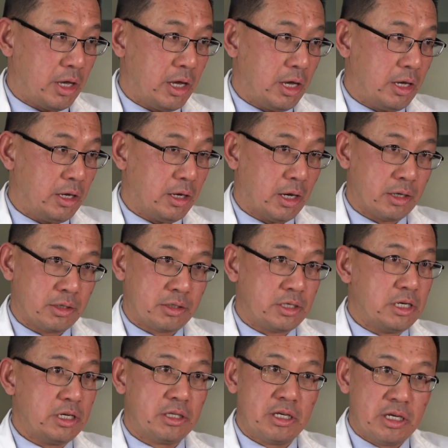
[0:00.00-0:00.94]
a
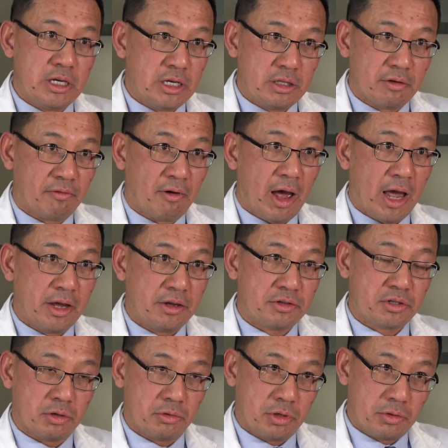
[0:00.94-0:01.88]
CT
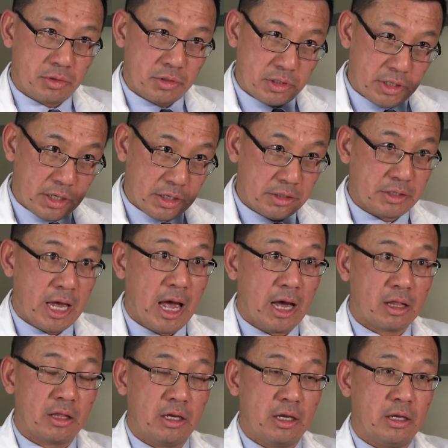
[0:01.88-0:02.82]
device so you see
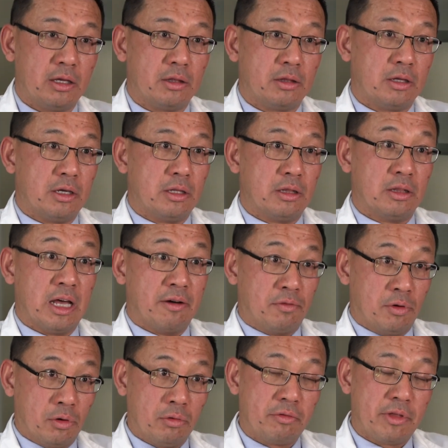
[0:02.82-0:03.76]
exactly the
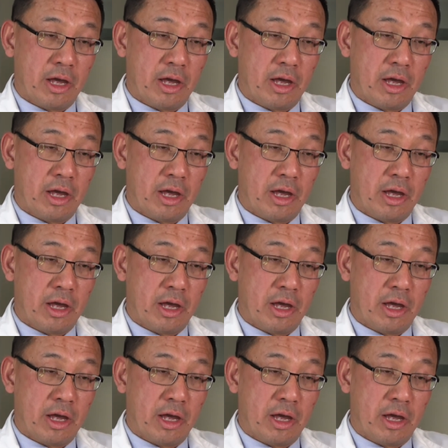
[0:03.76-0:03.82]
level